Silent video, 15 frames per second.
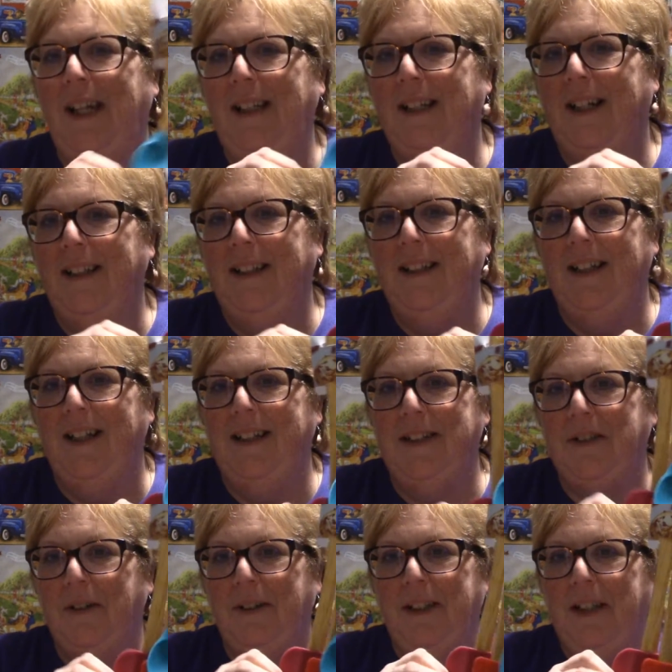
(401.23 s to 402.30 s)

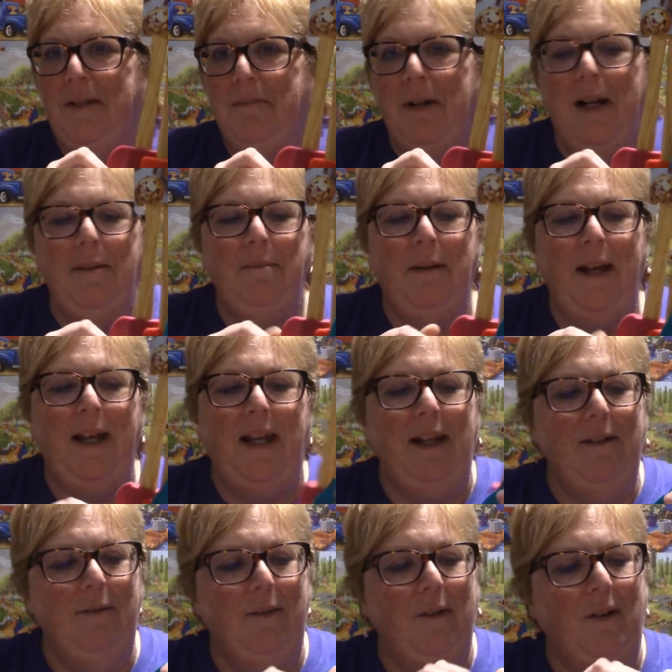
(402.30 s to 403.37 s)
$8.99, so I didn't mind
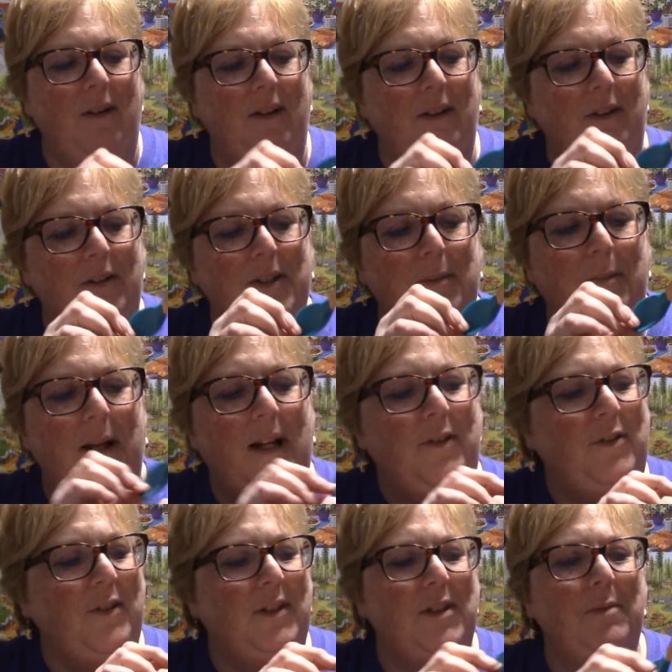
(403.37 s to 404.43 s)
paying for all those
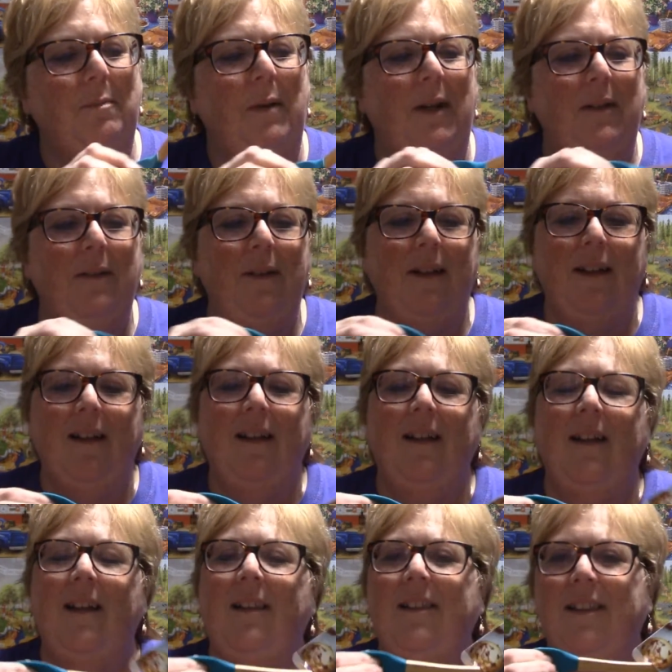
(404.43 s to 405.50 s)
spatulas, but
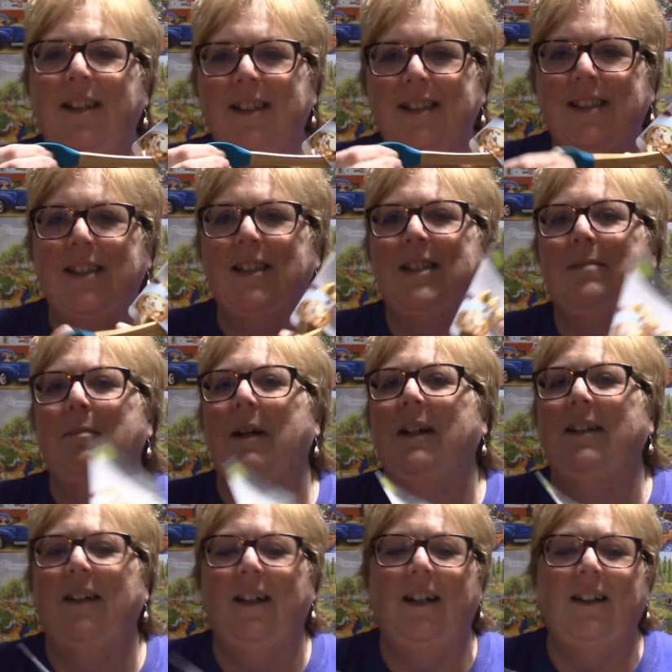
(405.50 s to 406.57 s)
this, my
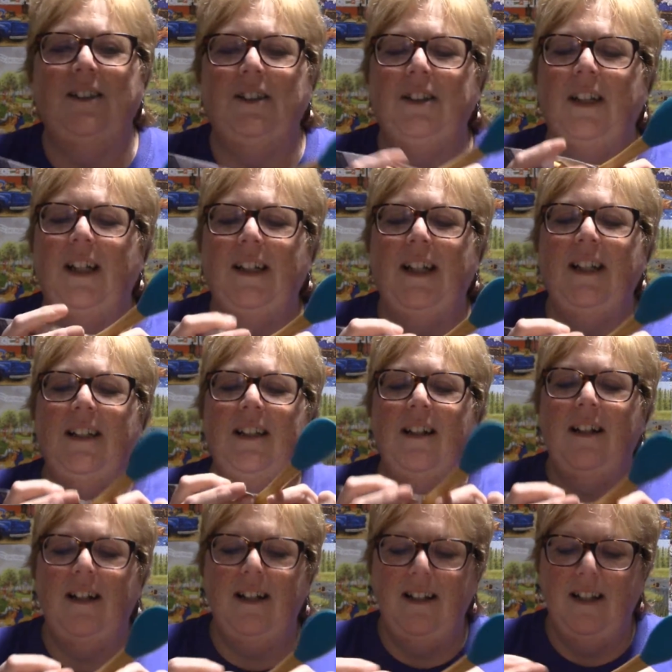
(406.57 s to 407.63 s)
gosh, I
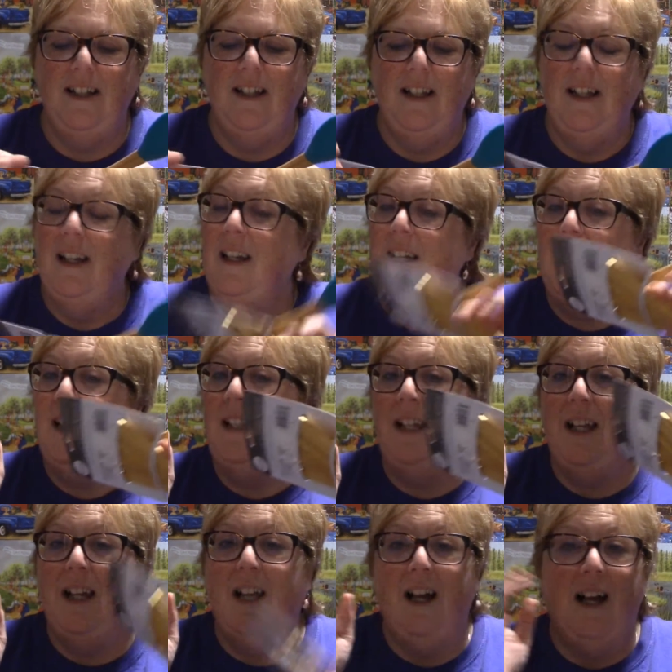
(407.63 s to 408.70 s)
cannot.
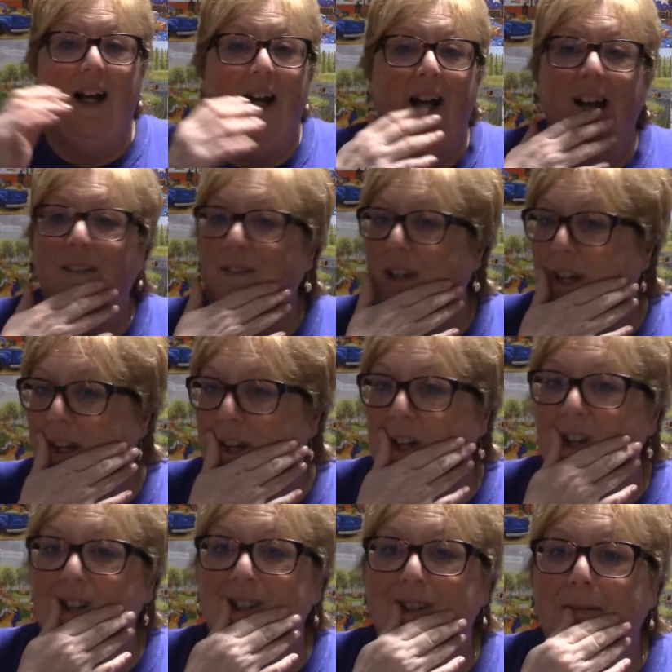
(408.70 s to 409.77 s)
And
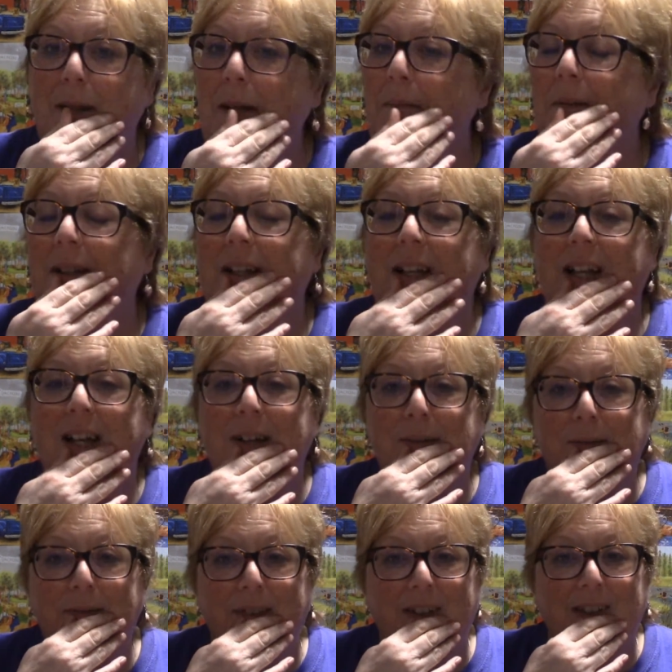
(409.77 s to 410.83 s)
people
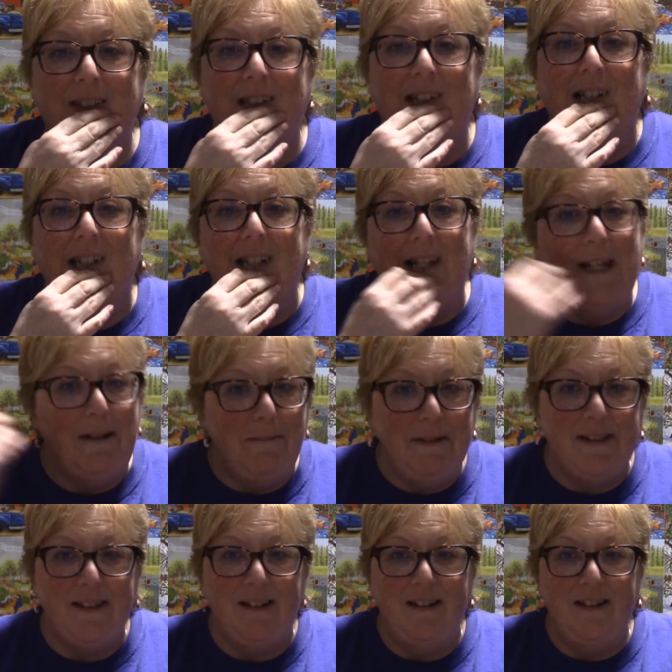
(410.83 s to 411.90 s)
have looked on
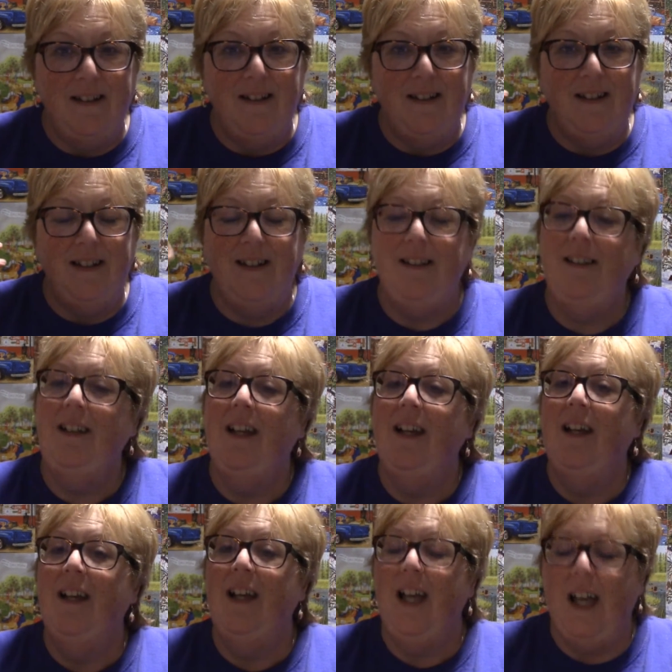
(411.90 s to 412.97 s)
Amazon,
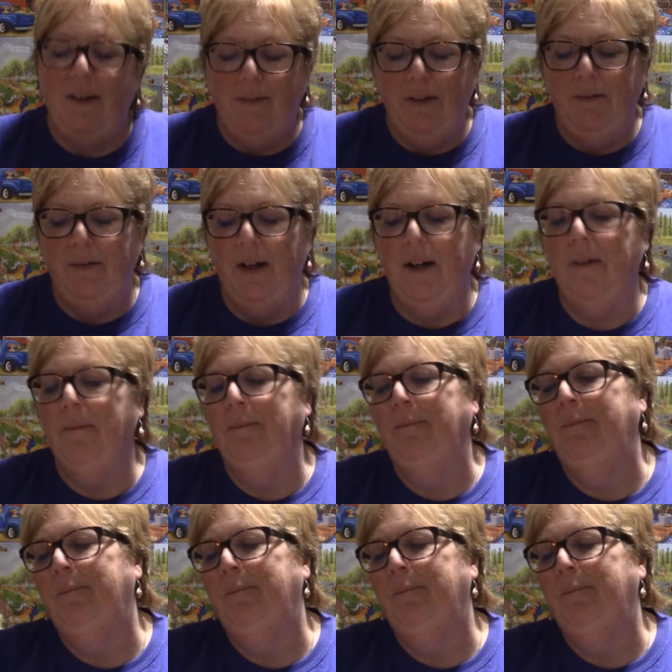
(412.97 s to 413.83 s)
everywhere.